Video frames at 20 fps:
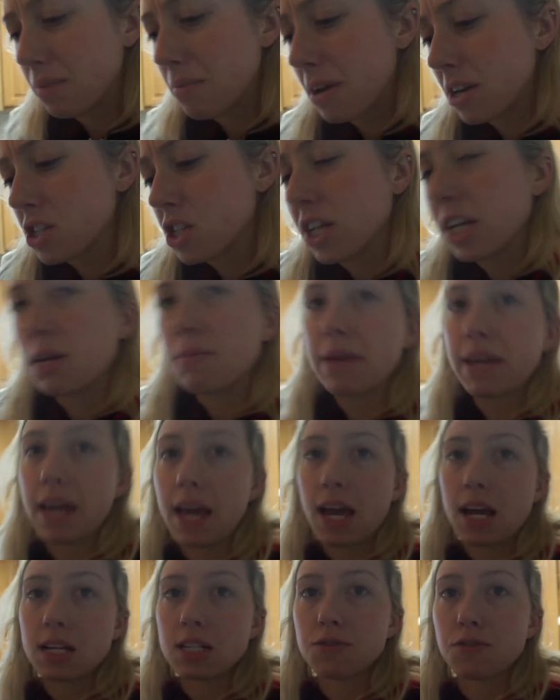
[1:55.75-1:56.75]
I'm actually going to make
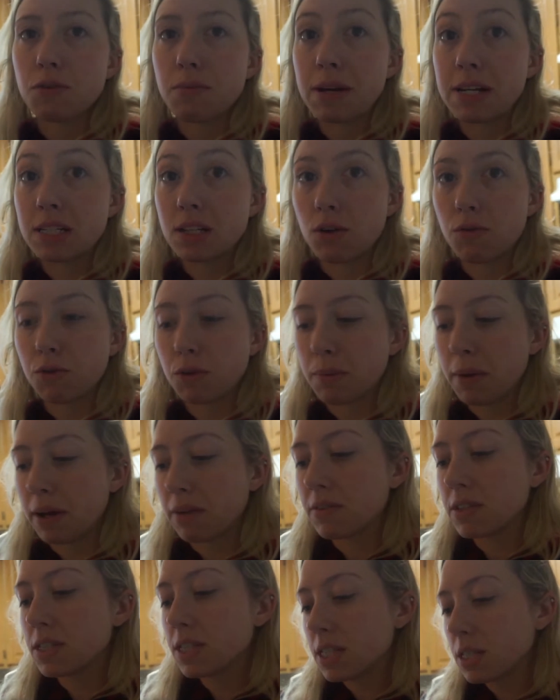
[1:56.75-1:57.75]
eggs for myself myself for
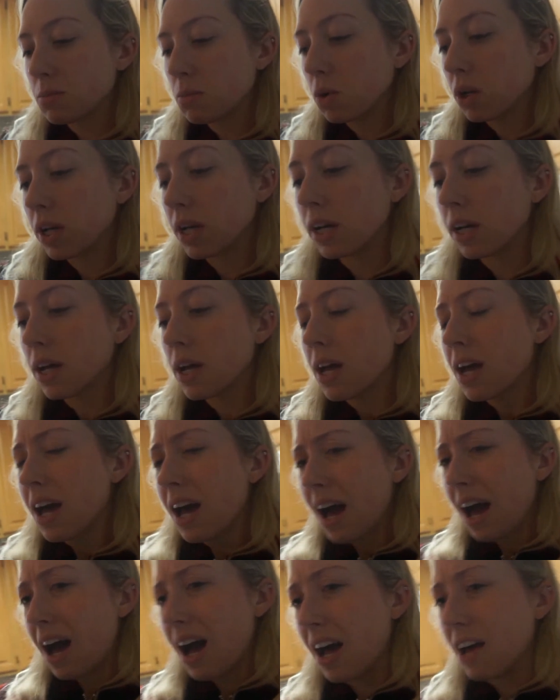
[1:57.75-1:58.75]
breakfast this morning.
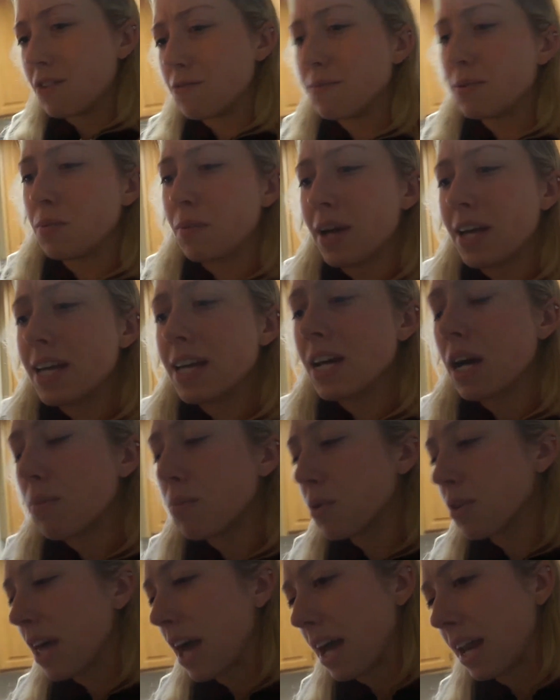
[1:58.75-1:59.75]
I've been waking up
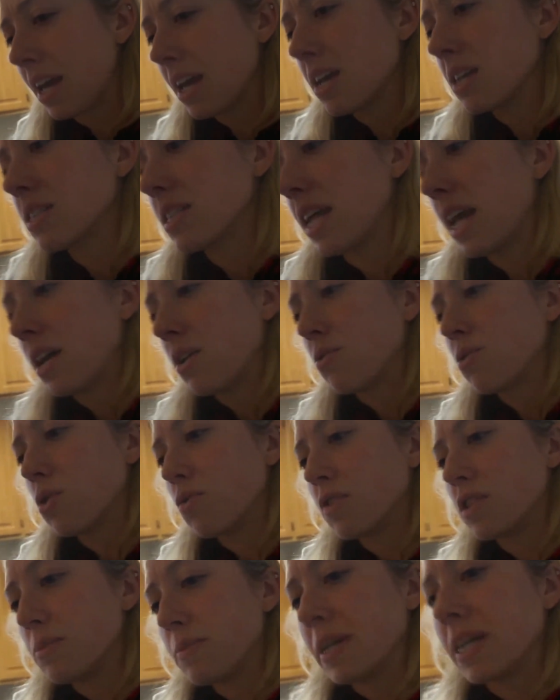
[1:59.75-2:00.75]
with headaches and I don't know
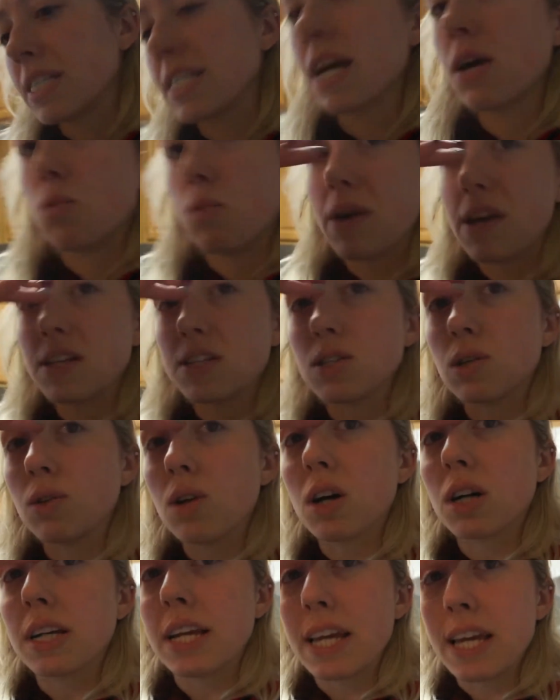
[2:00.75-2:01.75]
if it's because I wait so
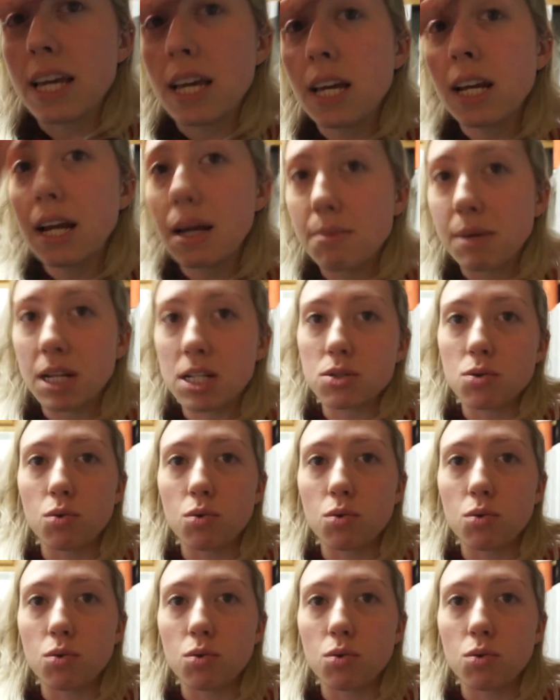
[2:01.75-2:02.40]
long to eat. I mean, it's